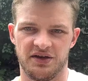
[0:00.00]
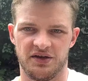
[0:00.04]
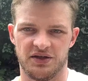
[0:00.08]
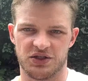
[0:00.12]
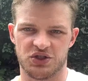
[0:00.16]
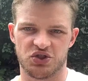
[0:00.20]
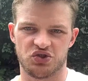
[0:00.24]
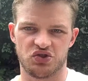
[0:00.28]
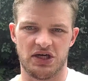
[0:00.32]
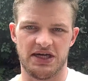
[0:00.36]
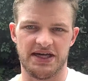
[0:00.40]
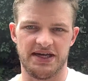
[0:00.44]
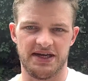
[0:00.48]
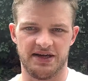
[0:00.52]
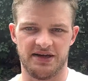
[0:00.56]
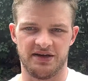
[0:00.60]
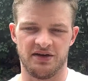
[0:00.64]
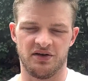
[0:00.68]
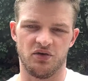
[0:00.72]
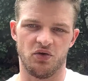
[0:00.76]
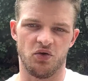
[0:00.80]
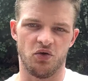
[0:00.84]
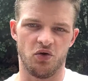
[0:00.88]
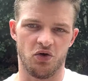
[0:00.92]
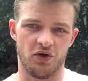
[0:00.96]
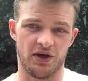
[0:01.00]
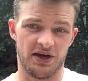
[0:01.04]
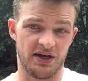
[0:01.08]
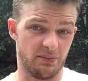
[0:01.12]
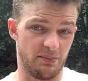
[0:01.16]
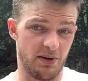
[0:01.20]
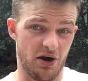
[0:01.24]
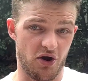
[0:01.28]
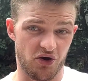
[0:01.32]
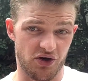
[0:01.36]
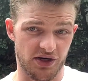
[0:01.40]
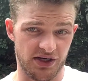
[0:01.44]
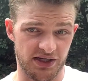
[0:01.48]
Australian or in
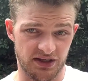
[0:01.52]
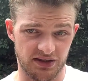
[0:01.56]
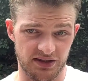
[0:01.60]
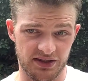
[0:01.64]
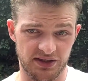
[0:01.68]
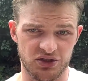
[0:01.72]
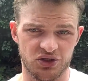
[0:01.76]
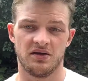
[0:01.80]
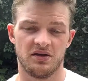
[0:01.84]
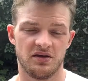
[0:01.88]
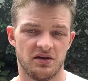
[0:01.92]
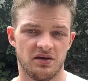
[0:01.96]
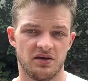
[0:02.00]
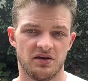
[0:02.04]
American English.